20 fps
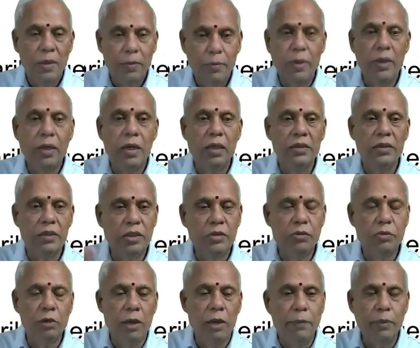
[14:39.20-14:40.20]
because
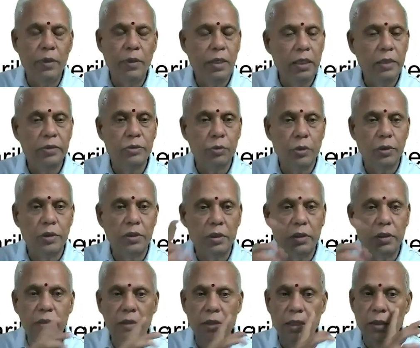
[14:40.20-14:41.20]
these will appear as
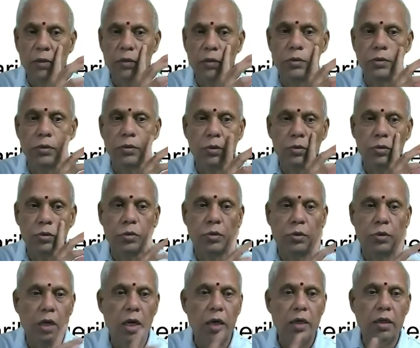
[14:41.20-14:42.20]
questions and you
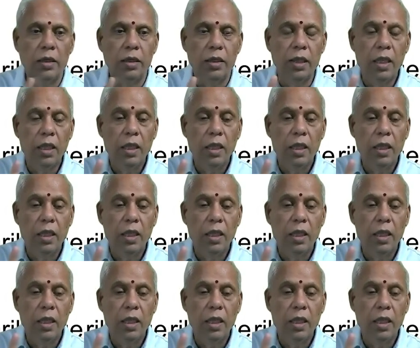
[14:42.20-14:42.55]
should not